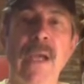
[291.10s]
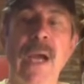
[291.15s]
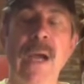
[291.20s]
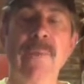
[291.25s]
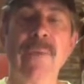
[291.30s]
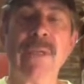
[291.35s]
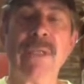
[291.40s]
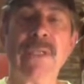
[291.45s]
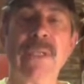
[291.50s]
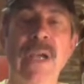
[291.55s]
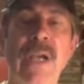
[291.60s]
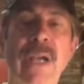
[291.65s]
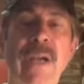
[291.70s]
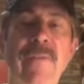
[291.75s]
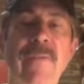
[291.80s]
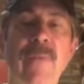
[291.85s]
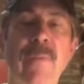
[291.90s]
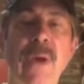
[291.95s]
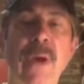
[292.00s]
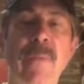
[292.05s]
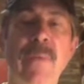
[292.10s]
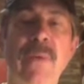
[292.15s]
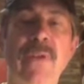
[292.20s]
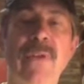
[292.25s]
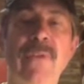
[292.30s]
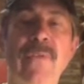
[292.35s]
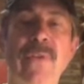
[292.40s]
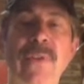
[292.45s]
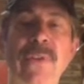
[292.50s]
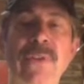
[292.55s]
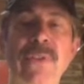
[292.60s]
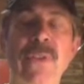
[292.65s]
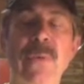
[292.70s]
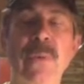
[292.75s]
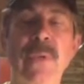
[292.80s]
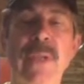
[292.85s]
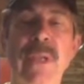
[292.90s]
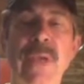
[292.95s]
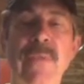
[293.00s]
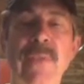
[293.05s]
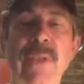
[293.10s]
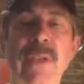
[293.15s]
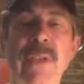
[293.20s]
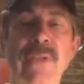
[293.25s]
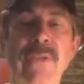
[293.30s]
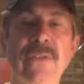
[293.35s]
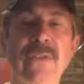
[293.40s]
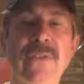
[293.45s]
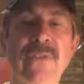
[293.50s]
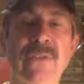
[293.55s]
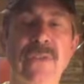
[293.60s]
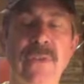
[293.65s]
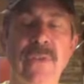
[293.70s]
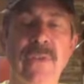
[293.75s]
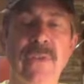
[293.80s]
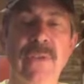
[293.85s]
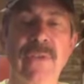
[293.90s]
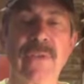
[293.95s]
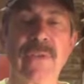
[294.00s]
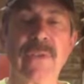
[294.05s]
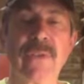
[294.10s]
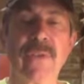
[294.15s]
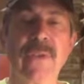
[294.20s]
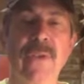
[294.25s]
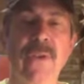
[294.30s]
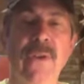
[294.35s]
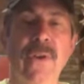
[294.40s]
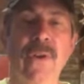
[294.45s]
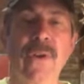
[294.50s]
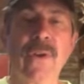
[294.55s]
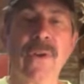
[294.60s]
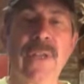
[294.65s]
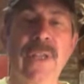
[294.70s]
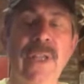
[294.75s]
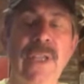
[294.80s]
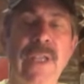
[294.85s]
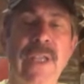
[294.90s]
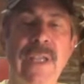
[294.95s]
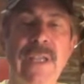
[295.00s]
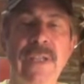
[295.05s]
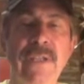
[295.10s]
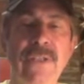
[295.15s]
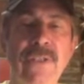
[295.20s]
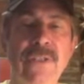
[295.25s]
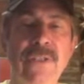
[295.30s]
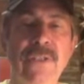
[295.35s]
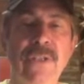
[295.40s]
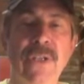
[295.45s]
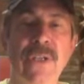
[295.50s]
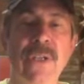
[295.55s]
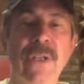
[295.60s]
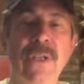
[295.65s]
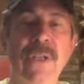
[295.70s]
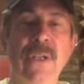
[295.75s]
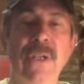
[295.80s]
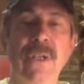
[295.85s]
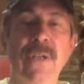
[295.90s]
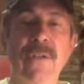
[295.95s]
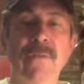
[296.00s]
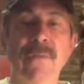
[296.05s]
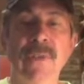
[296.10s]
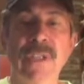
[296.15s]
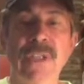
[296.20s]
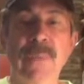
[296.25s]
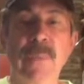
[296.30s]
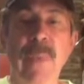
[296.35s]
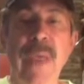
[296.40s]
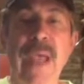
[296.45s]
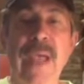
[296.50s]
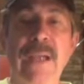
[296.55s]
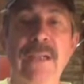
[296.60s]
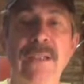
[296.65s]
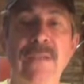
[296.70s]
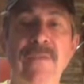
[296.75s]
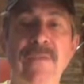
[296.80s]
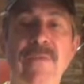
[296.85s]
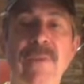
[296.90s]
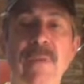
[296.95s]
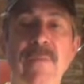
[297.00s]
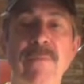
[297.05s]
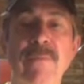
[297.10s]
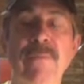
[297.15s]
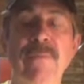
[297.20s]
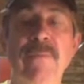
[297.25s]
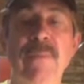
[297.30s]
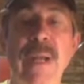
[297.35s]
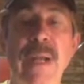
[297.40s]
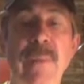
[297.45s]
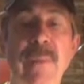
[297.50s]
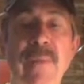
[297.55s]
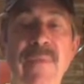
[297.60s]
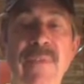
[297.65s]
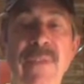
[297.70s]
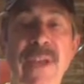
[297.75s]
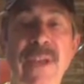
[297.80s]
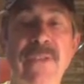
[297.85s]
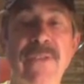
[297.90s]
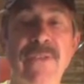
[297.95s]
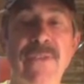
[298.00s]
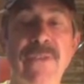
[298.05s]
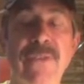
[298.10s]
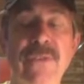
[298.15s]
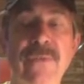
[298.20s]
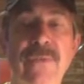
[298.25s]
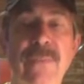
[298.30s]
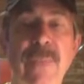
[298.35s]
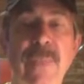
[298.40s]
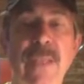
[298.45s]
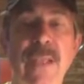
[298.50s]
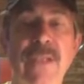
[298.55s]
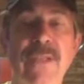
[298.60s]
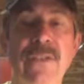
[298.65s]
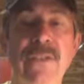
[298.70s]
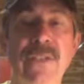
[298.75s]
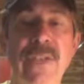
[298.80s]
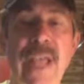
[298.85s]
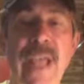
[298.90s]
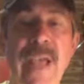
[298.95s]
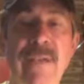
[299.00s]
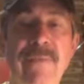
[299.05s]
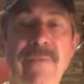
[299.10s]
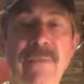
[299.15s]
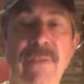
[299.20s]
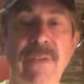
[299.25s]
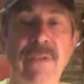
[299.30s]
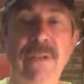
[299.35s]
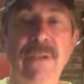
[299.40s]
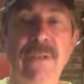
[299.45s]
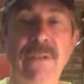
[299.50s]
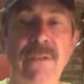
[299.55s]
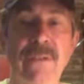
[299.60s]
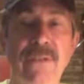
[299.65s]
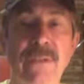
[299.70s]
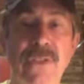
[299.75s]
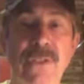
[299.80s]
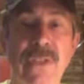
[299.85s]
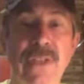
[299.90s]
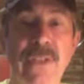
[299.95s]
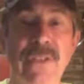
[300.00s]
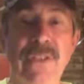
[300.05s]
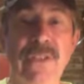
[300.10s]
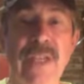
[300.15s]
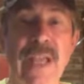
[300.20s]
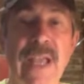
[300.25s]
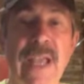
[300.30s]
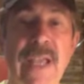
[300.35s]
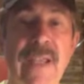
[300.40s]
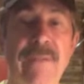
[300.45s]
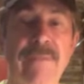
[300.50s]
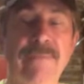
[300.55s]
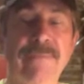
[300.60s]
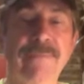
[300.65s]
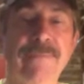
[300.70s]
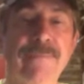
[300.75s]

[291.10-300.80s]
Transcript: I retired from Auburn University with 11 years of service, earning each respect from many professors and staff to this day.